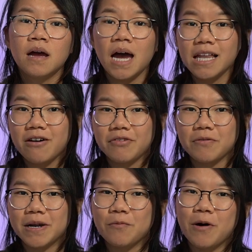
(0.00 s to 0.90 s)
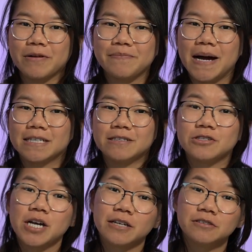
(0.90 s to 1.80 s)
Hello everyone and welcome back to
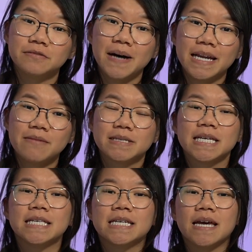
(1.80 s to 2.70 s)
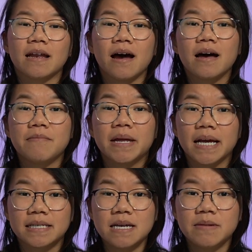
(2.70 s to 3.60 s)
the channel. My name is Kitty and I'm
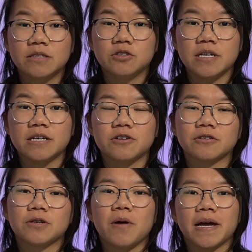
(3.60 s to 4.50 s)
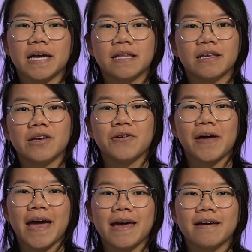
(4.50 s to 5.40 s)
an academic junior doctor working in the
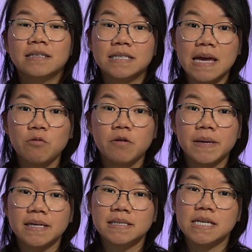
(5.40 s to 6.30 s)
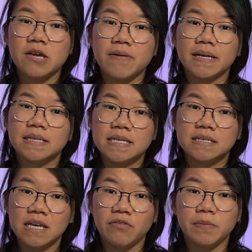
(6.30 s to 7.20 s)
UK. Today we'll be continuing the
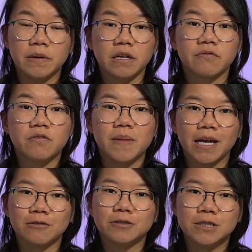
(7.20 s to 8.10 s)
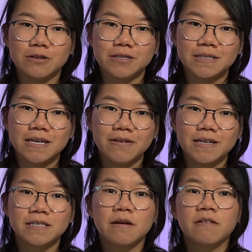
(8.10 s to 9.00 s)
CV Building for Medical Students
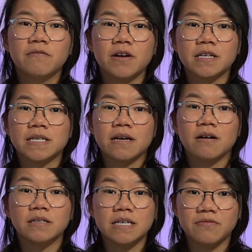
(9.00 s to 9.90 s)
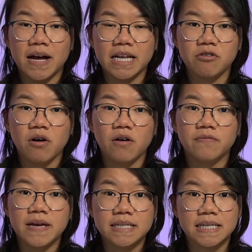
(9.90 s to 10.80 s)
series, focusing on the value
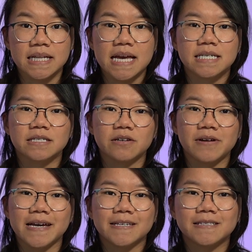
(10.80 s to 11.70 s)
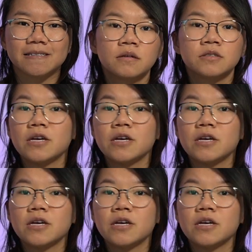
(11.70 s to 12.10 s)
of intercalated degrees.